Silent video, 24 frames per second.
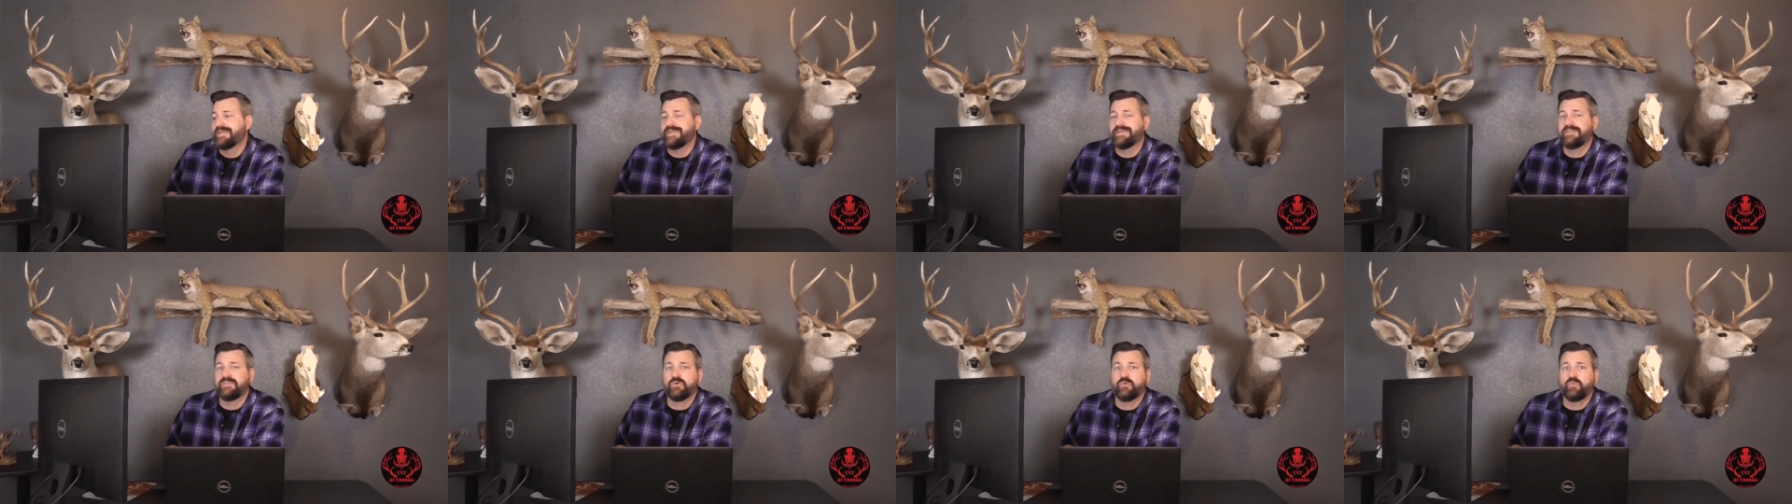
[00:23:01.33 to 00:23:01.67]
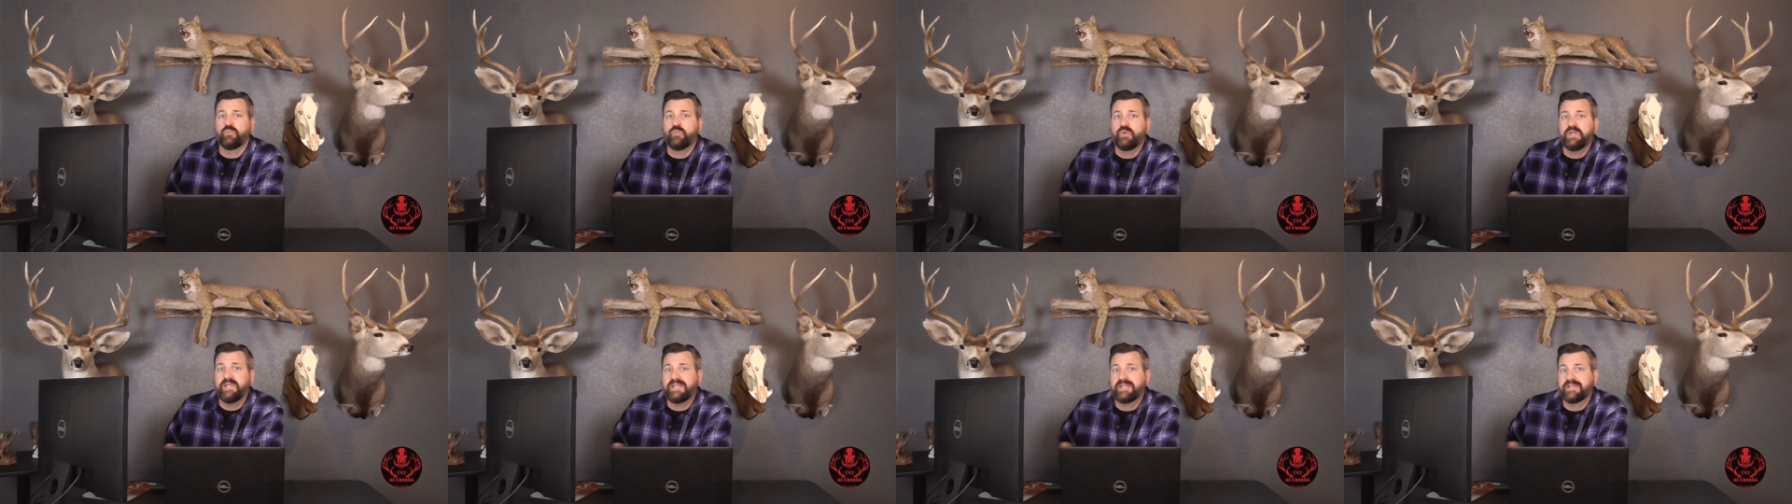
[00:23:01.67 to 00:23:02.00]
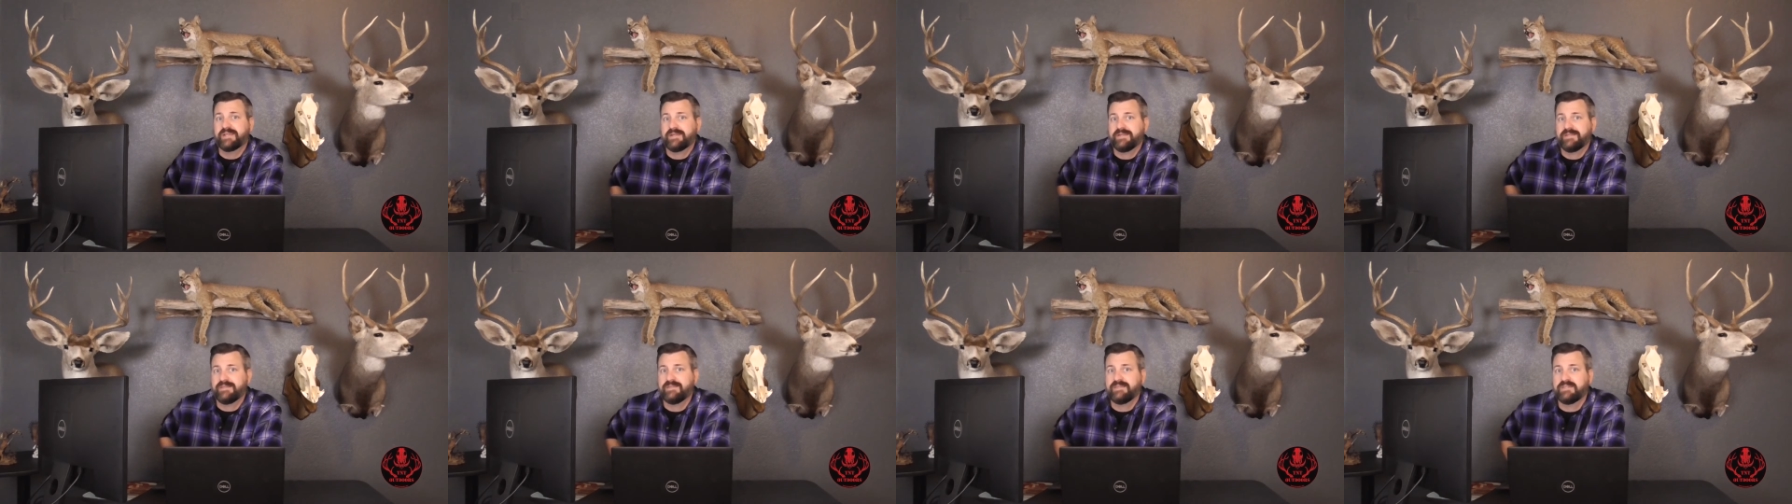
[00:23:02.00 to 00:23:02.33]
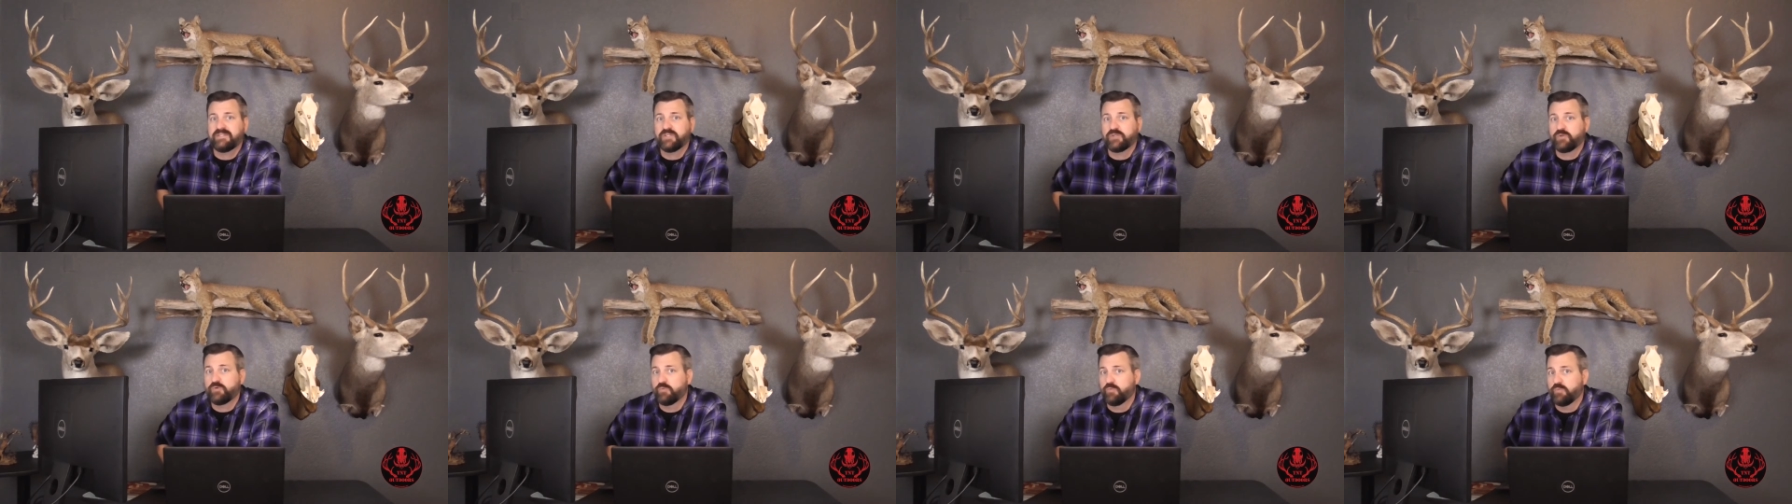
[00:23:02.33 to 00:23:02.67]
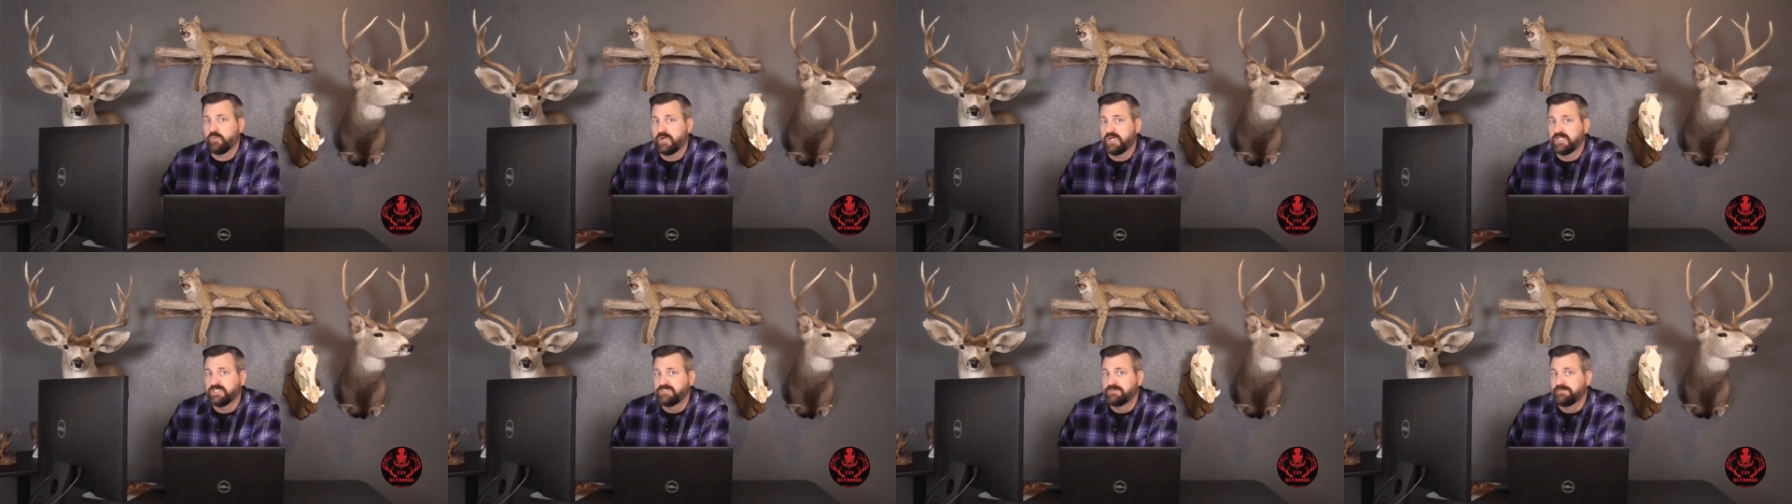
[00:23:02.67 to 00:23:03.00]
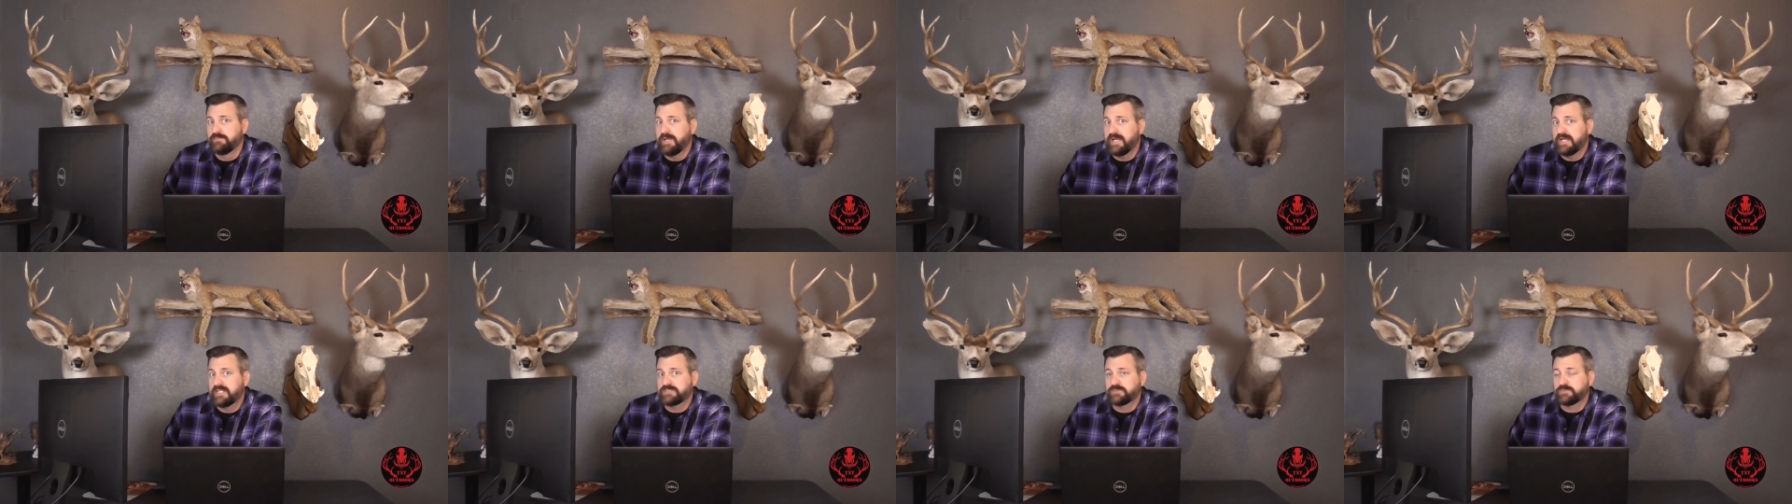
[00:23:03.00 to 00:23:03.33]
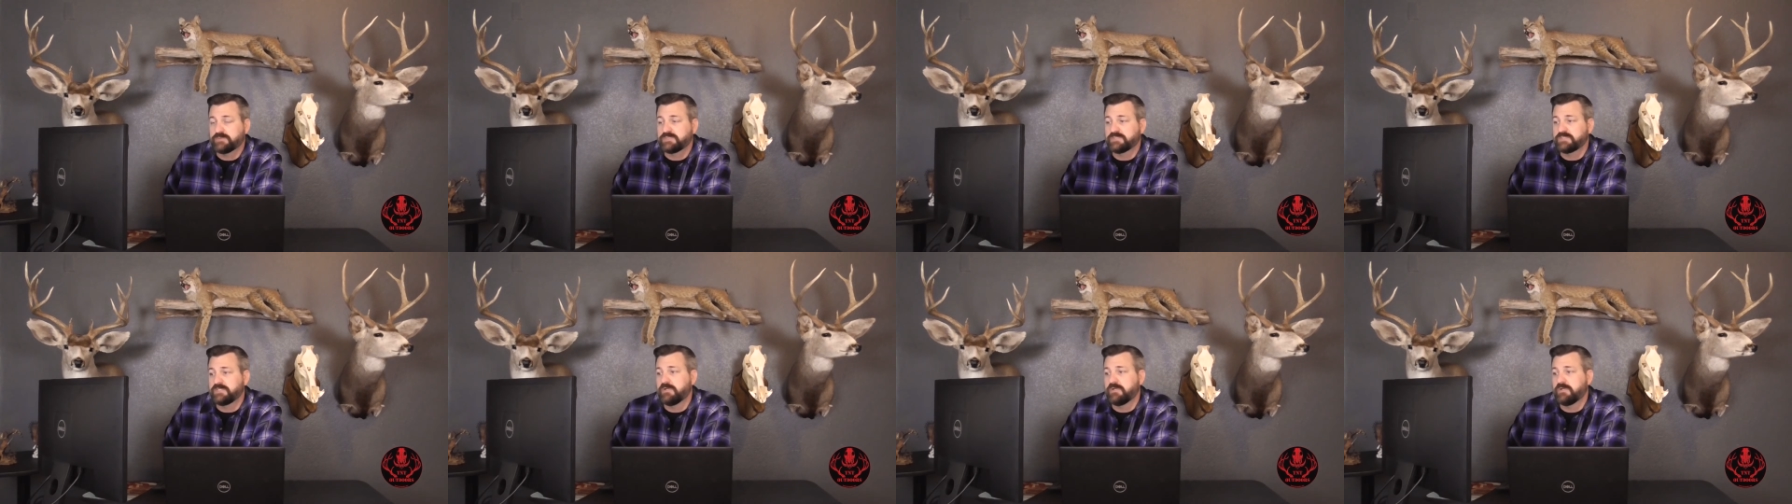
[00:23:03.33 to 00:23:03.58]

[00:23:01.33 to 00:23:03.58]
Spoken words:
in the week that the grudge match was